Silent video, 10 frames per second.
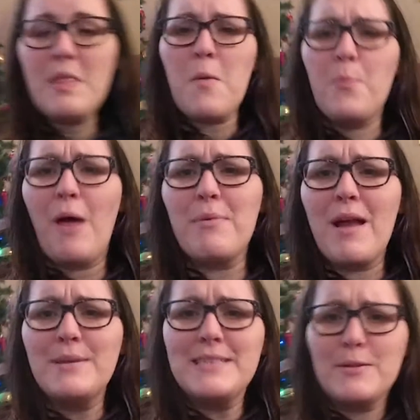Probably
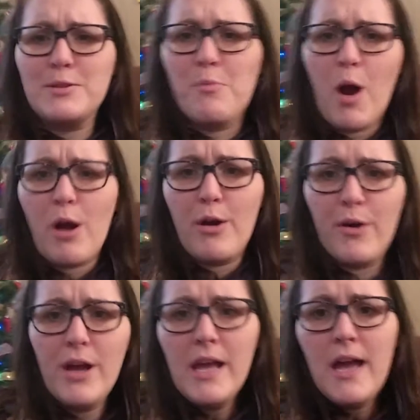coming down tomorrow.
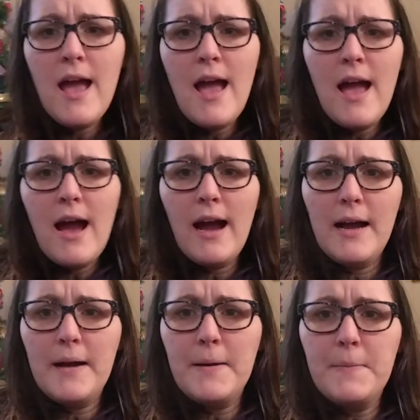
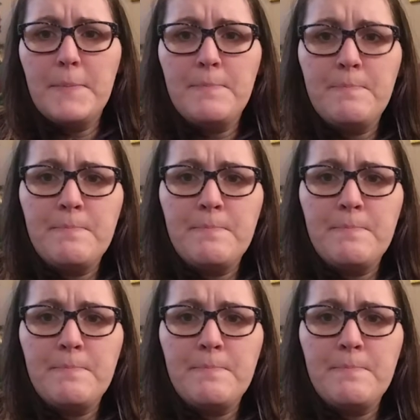But